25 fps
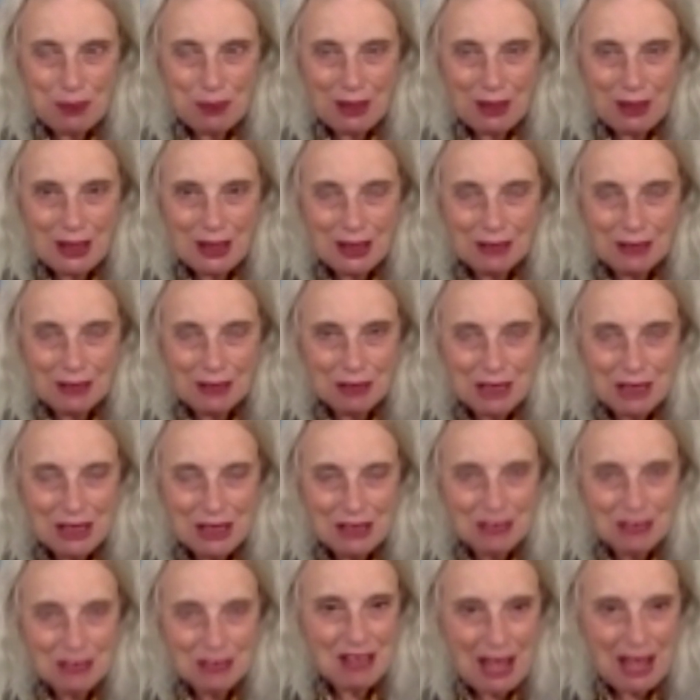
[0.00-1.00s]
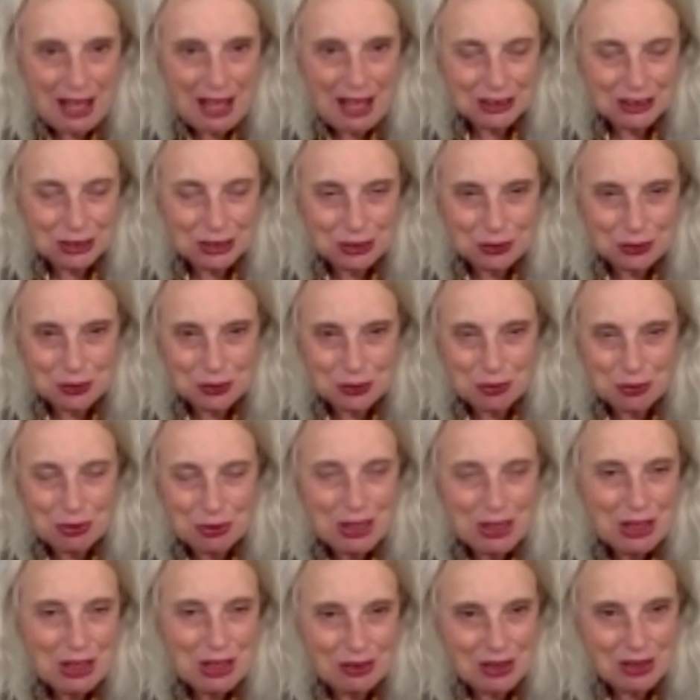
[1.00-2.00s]
reattach or
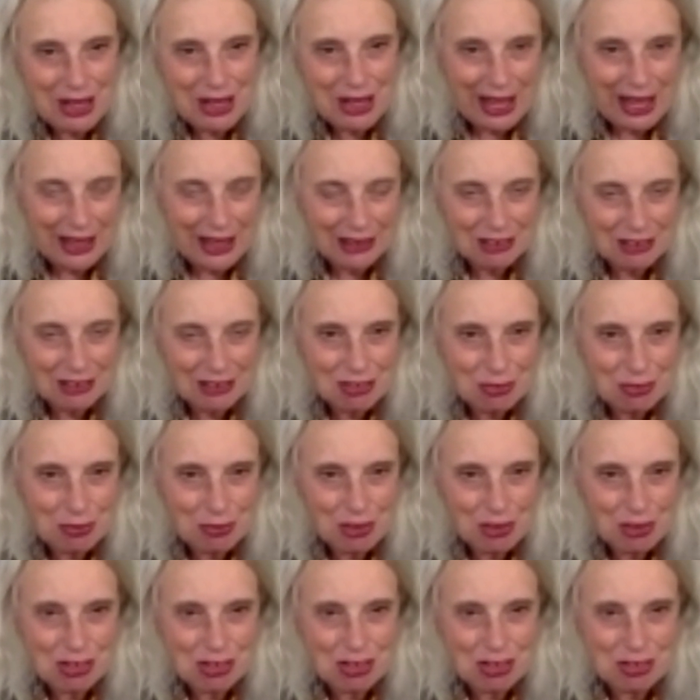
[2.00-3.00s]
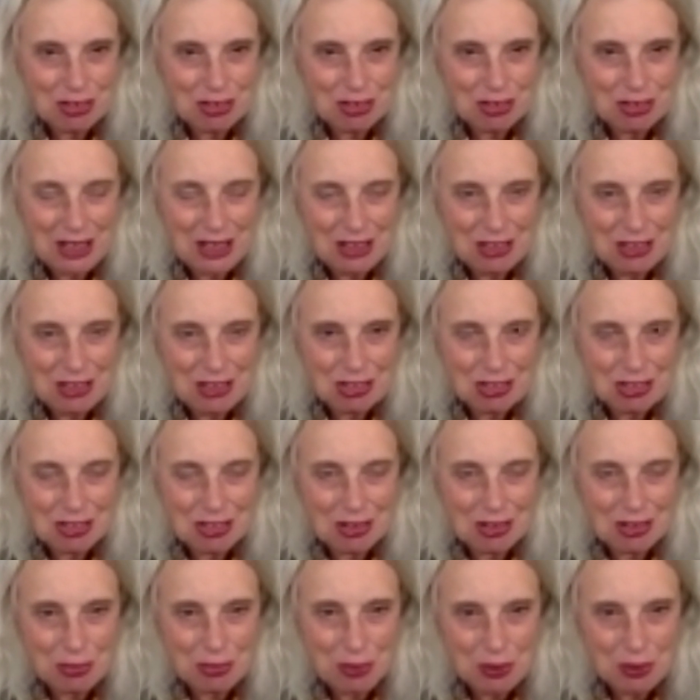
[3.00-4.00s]
reconnect with the things that
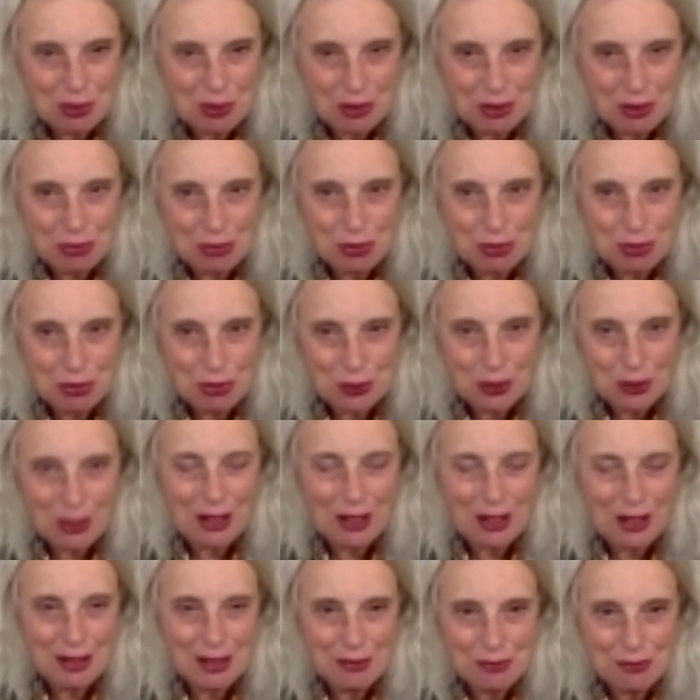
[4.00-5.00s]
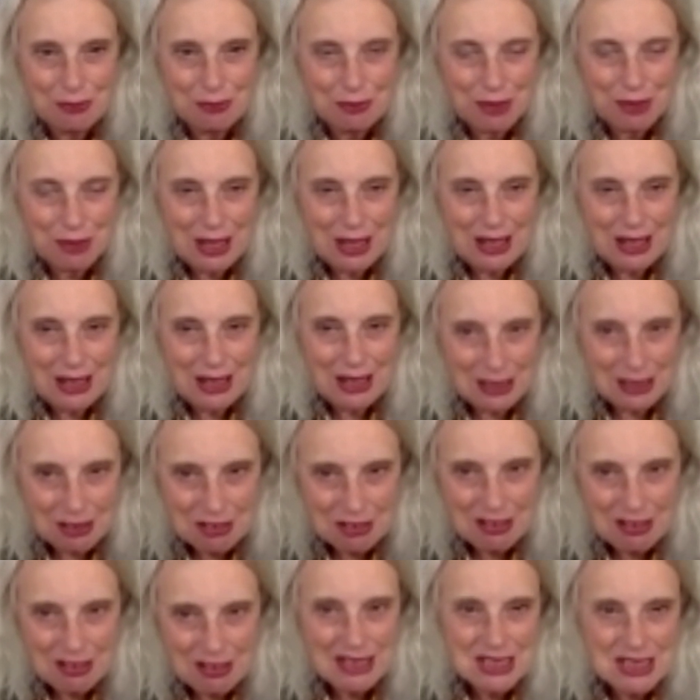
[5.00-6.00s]
will give your life
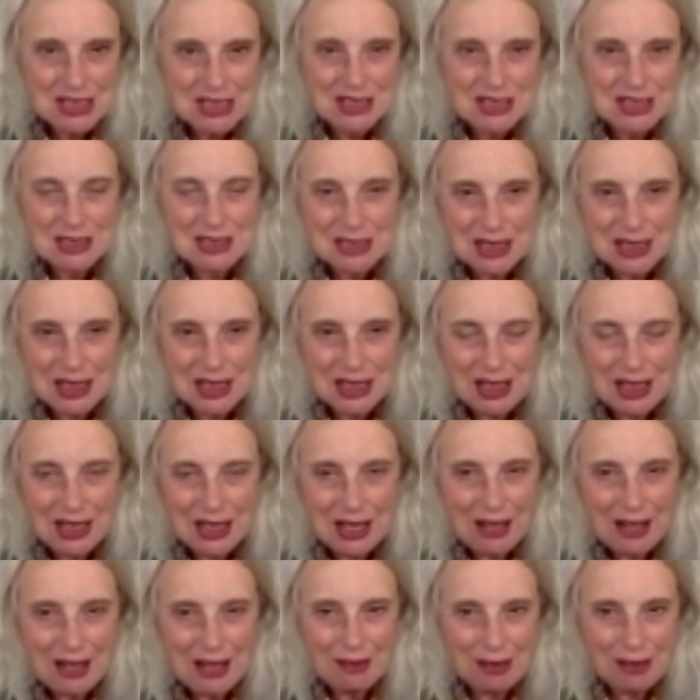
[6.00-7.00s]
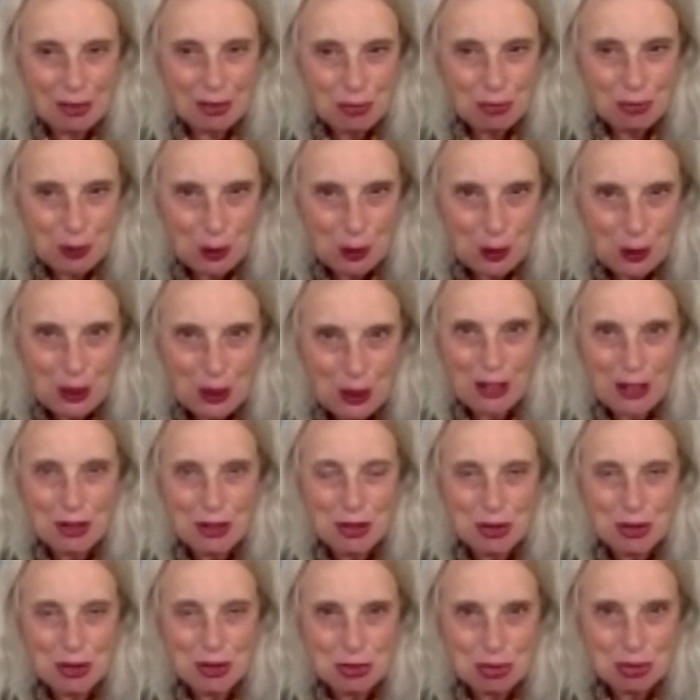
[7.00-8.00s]
intensity, that will allow you
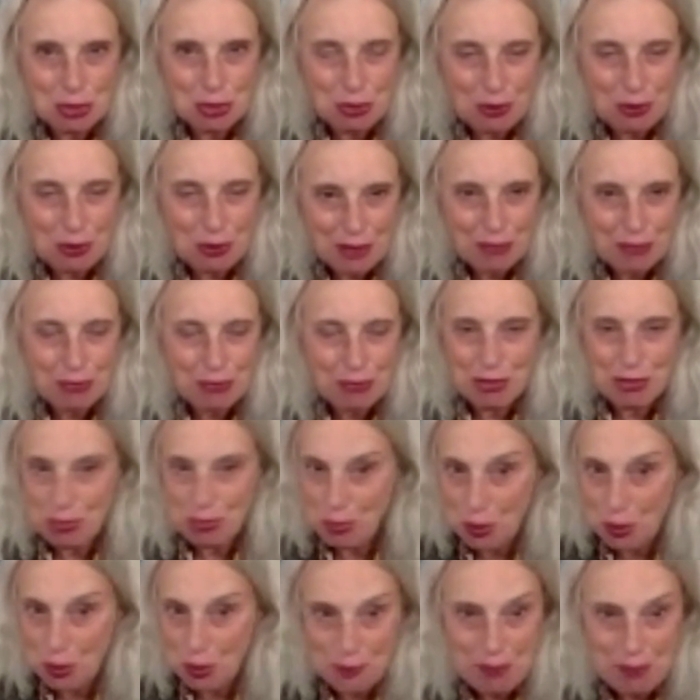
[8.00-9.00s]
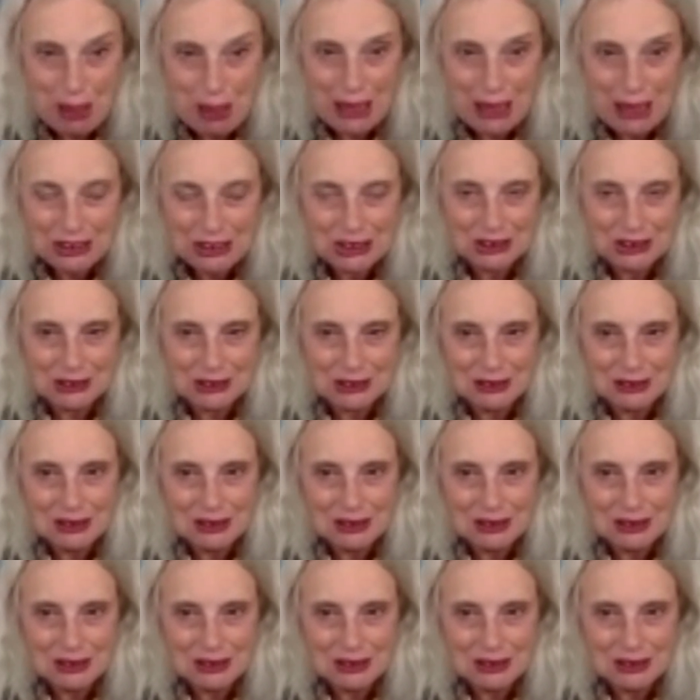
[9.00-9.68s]
to live with more passion,